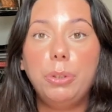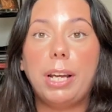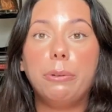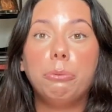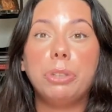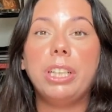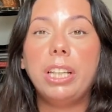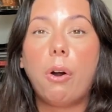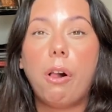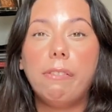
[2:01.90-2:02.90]
you that are
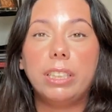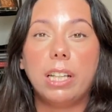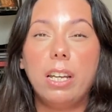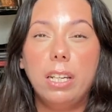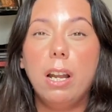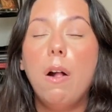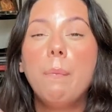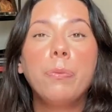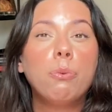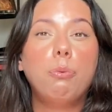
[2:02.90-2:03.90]
really all of a sudden
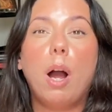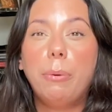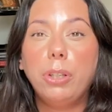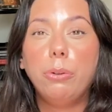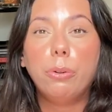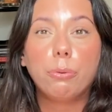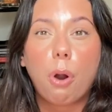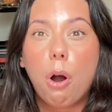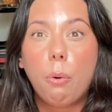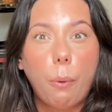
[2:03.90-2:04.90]
rubbing you the
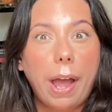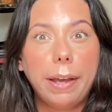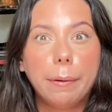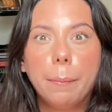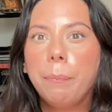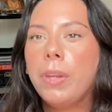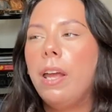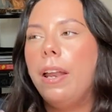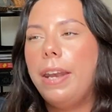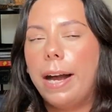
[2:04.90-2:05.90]
wrong way
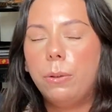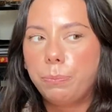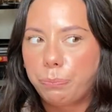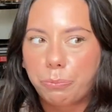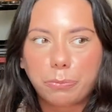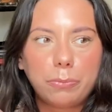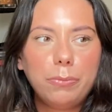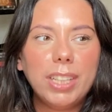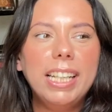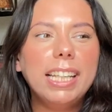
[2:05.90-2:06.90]
now
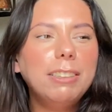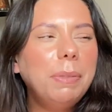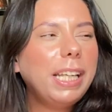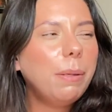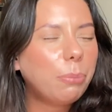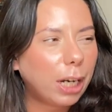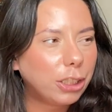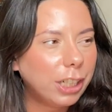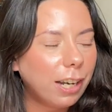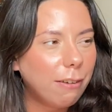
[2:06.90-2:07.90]
it gives me the
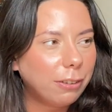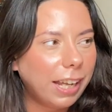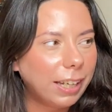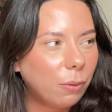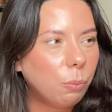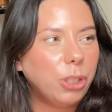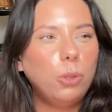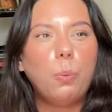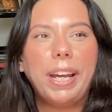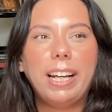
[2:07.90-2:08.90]
impression of like when
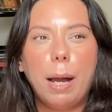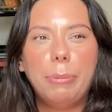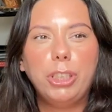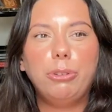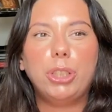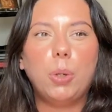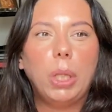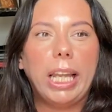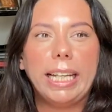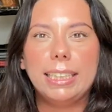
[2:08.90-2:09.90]
you wake up and you just
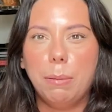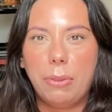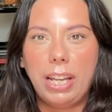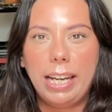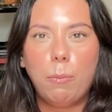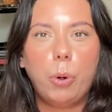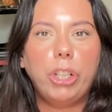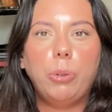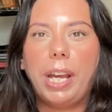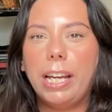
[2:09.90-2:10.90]
don't like something anymore
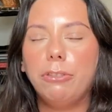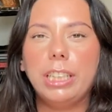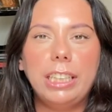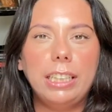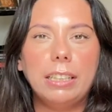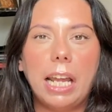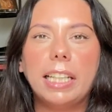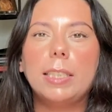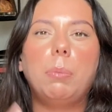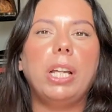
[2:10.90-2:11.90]
and you can't really
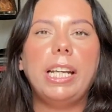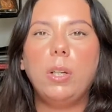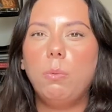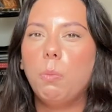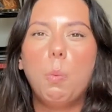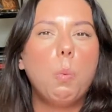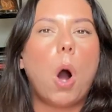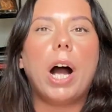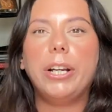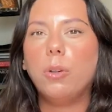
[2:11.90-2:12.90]
explain
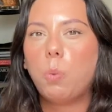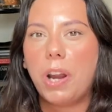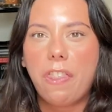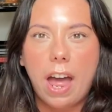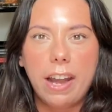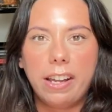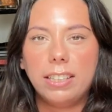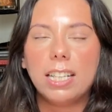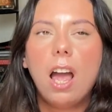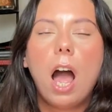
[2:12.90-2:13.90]
why or what that
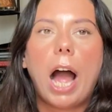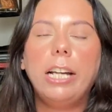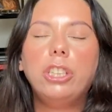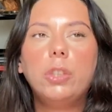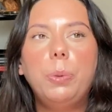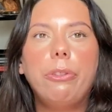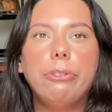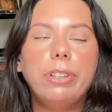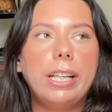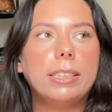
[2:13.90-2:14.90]
is. I just went
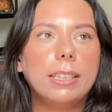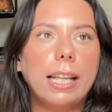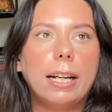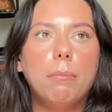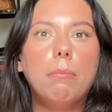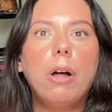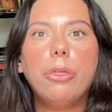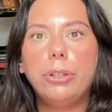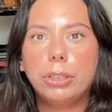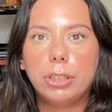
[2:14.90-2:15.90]
through this like a
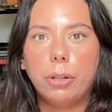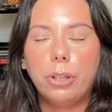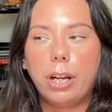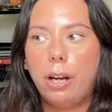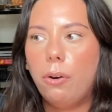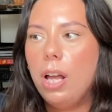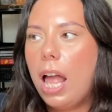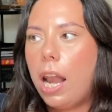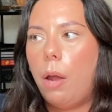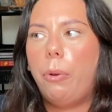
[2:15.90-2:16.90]
month or so ago
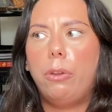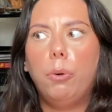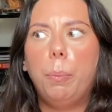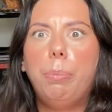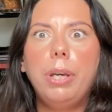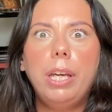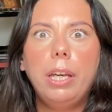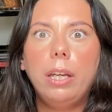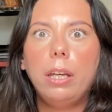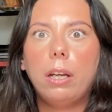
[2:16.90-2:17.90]
and I went through a
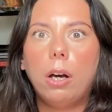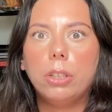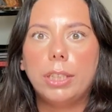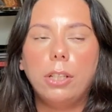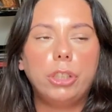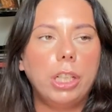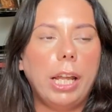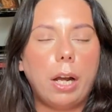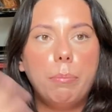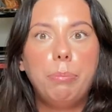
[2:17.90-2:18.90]
big ascension,
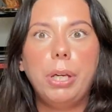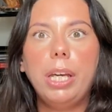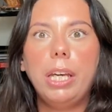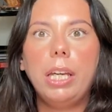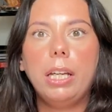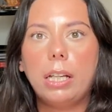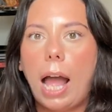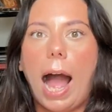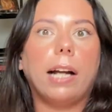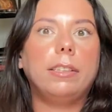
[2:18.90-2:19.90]
like a big
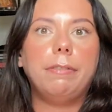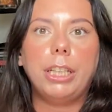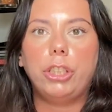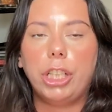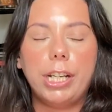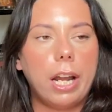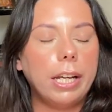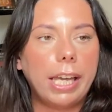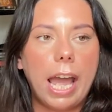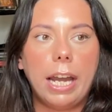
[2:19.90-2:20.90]
activation
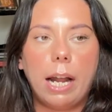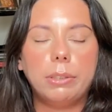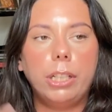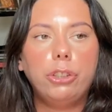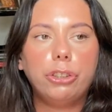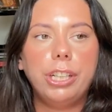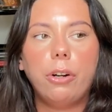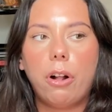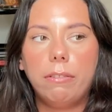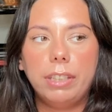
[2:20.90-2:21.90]
again. And I was
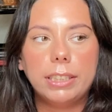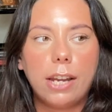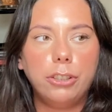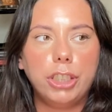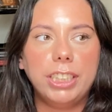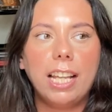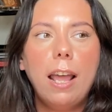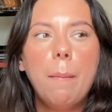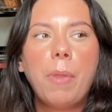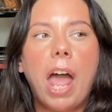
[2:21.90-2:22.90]
integrating all of these energies.
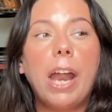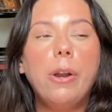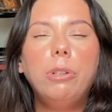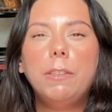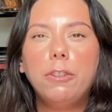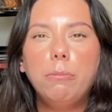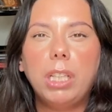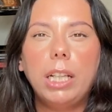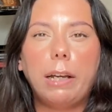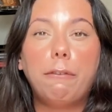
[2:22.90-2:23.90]
And I noticed for
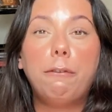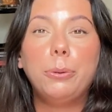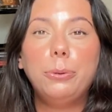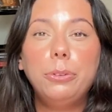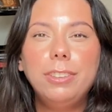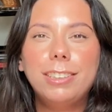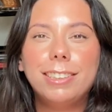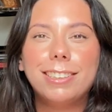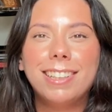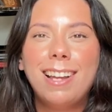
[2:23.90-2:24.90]
me, like
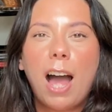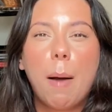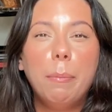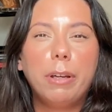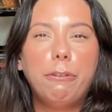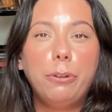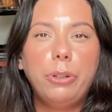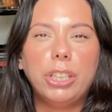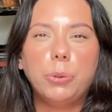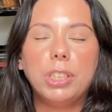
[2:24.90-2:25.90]
foods, I'm a big
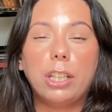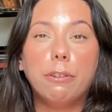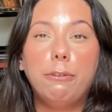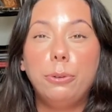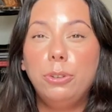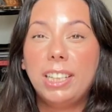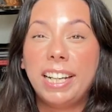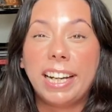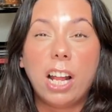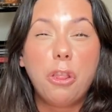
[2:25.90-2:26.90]
foodie. So it's like the foods that
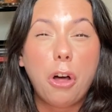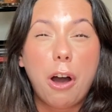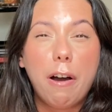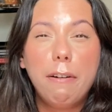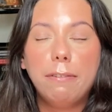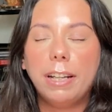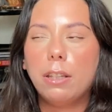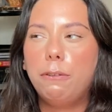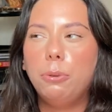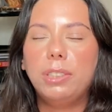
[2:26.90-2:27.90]
I, like I love,
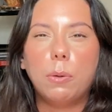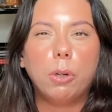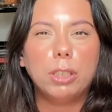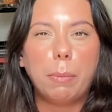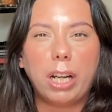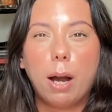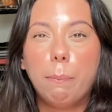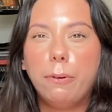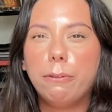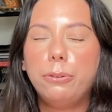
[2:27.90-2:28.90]
like the foods that were always my
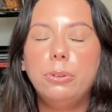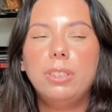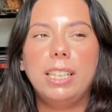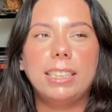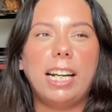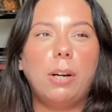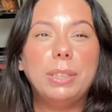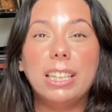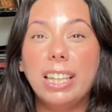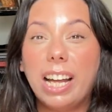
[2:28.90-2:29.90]
comfort foods, things that I
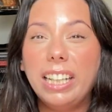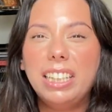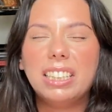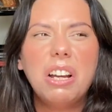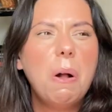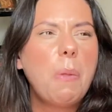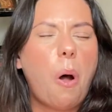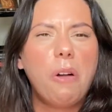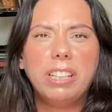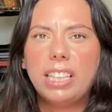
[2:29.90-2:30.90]
always liked
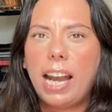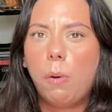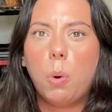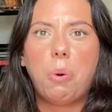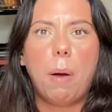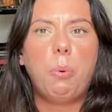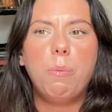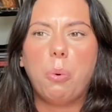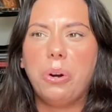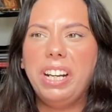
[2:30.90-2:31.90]
all of a sudden I woke up
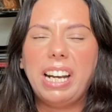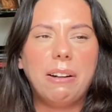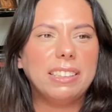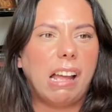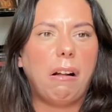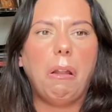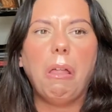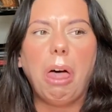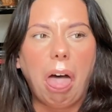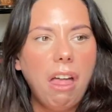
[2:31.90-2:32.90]
one morning and I was like,
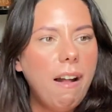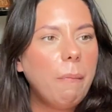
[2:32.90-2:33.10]
ugh,